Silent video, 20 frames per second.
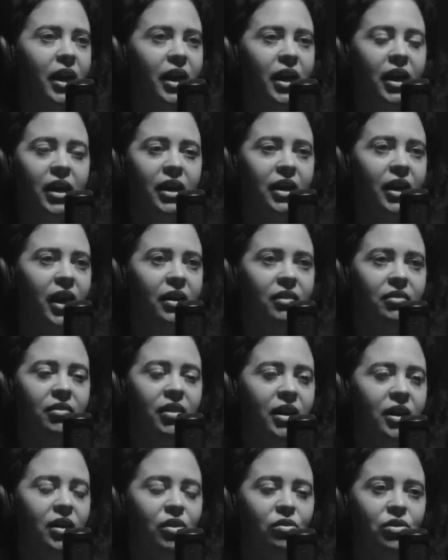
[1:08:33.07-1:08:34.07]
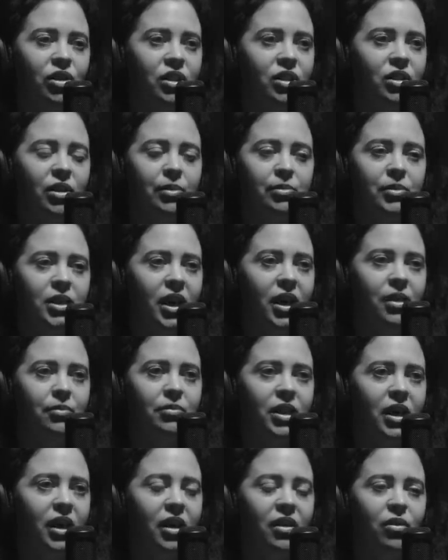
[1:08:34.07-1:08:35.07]
eh, yeah, it all just seemed to come
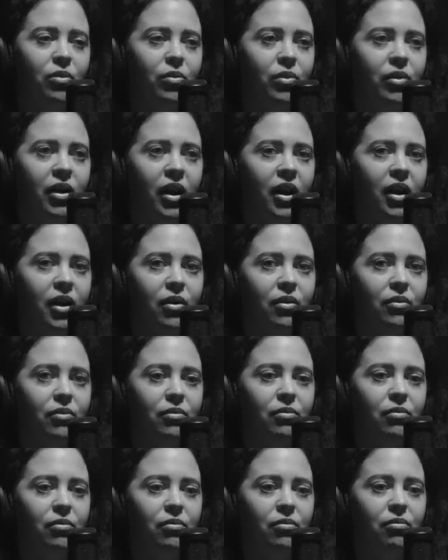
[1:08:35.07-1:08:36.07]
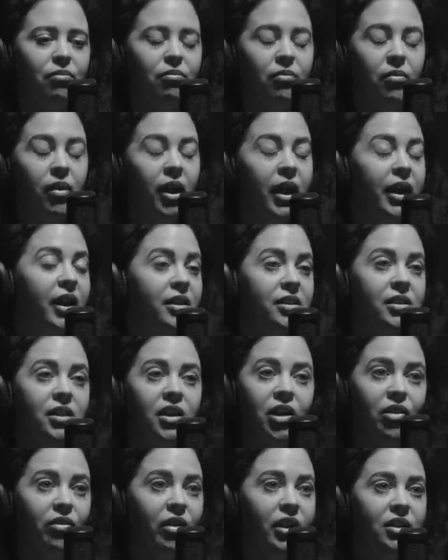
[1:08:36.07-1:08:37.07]
together without, I guess, the
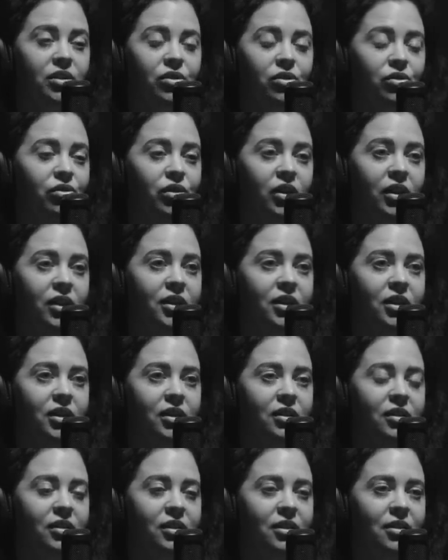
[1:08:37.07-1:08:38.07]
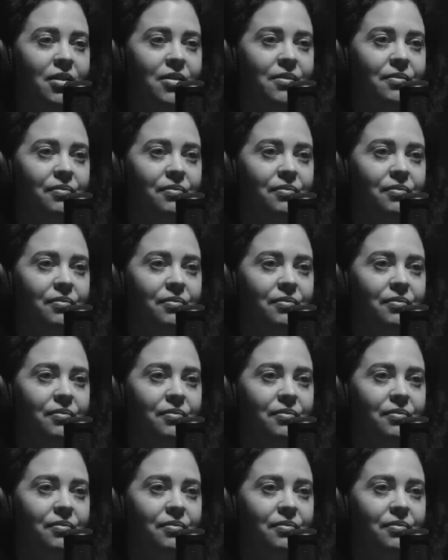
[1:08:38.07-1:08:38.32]
correct due diligence.